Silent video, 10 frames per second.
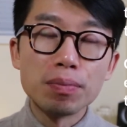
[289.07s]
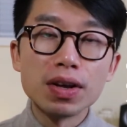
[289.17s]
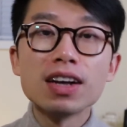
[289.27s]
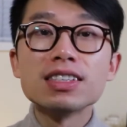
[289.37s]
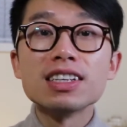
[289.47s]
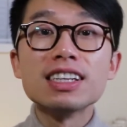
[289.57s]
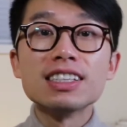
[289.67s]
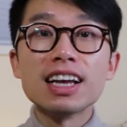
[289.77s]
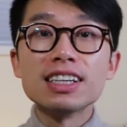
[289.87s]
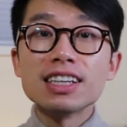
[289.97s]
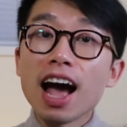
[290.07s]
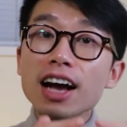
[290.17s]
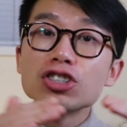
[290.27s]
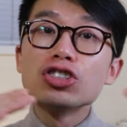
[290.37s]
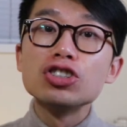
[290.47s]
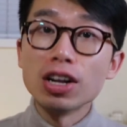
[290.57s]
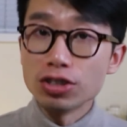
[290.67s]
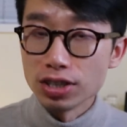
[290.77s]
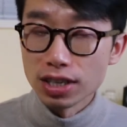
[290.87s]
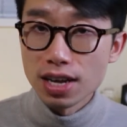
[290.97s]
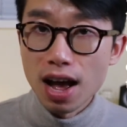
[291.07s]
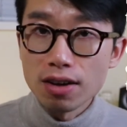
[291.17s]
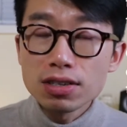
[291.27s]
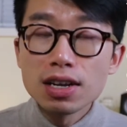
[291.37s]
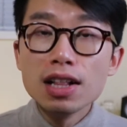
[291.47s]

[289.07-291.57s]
because it is a tax-sheltered account,